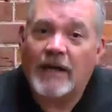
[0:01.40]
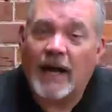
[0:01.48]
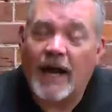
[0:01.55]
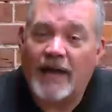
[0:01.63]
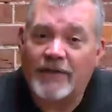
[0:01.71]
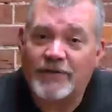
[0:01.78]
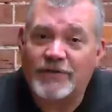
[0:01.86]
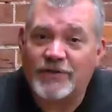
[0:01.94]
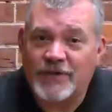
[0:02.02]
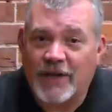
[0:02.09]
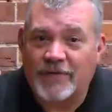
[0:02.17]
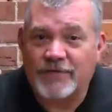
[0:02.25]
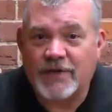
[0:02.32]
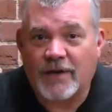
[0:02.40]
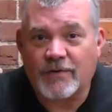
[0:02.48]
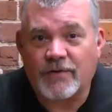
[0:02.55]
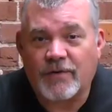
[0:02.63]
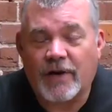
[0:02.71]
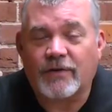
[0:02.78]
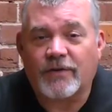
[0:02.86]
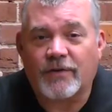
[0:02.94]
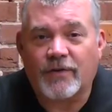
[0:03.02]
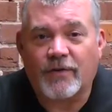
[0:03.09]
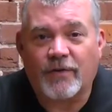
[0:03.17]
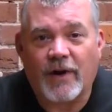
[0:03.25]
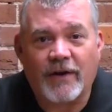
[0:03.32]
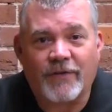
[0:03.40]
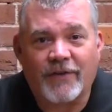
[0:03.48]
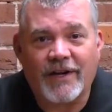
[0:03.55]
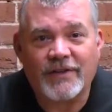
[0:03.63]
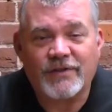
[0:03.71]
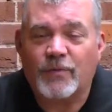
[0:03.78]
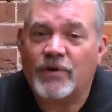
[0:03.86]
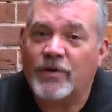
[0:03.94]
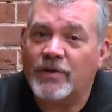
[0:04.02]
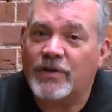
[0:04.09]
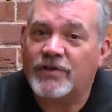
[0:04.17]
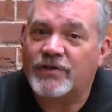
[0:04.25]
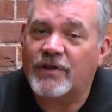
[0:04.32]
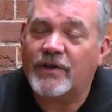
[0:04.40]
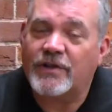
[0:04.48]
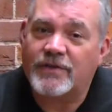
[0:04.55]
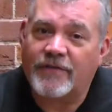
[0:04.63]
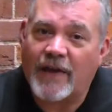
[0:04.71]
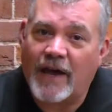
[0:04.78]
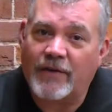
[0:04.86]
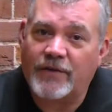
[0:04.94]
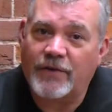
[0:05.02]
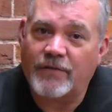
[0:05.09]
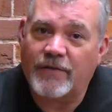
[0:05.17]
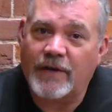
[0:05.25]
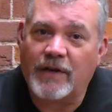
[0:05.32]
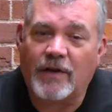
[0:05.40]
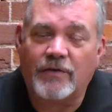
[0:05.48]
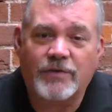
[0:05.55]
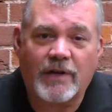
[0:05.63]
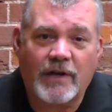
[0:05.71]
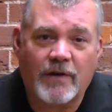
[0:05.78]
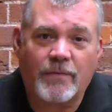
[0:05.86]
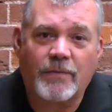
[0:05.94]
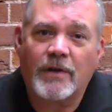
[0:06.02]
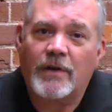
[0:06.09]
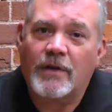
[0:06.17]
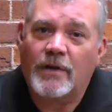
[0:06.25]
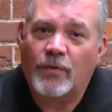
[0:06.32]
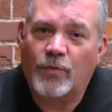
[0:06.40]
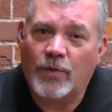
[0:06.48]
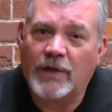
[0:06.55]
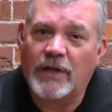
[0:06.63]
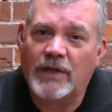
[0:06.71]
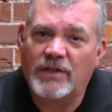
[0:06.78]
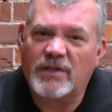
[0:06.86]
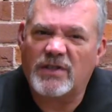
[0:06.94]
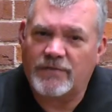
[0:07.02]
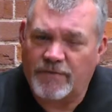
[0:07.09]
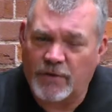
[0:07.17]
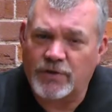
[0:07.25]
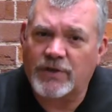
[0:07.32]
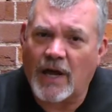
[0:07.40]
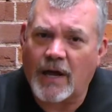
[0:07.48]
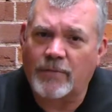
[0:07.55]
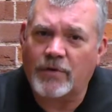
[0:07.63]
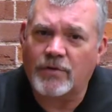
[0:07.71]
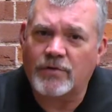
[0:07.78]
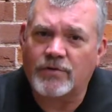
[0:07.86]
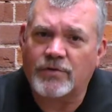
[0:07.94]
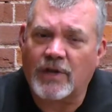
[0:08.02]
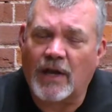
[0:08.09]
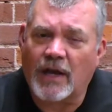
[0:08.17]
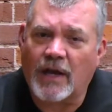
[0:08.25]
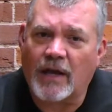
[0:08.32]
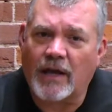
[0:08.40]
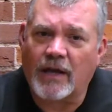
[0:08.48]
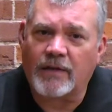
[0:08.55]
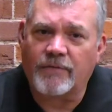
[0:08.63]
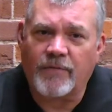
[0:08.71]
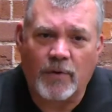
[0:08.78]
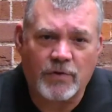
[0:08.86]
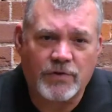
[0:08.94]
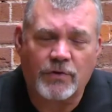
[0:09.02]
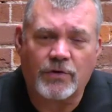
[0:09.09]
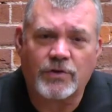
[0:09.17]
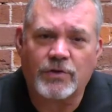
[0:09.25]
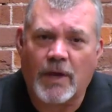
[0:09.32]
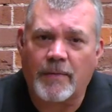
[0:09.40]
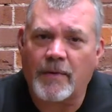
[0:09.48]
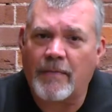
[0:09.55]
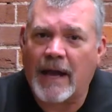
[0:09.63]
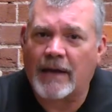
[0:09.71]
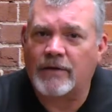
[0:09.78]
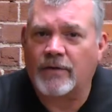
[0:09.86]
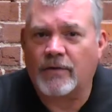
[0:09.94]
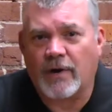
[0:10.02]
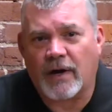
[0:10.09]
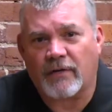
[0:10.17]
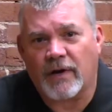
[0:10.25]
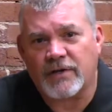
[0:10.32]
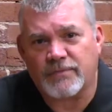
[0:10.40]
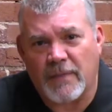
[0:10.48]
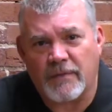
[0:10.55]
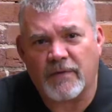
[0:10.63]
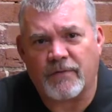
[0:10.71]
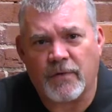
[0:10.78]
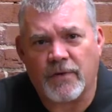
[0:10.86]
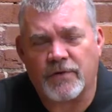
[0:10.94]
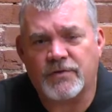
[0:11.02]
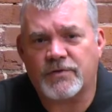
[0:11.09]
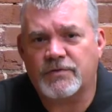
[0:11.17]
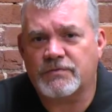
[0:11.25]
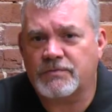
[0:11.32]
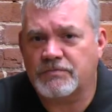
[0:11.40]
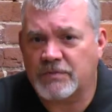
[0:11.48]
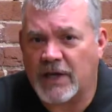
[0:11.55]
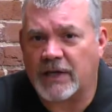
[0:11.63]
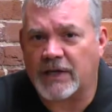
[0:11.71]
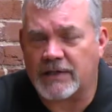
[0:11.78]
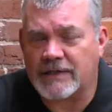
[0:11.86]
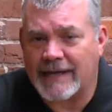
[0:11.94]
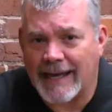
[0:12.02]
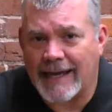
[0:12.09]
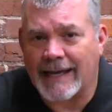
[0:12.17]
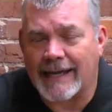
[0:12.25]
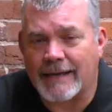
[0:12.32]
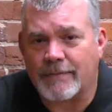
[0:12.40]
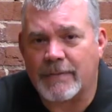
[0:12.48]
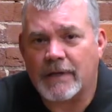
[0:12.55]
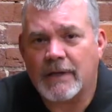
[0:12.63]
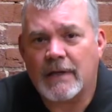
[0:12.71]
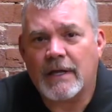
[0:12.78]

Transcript: Hi, this is Jeff Stone, director of The Great Race, and we're doing this series of how-to videos to help rookies, first-timers, and folks that are coming back to The Great Race maybe for the second time.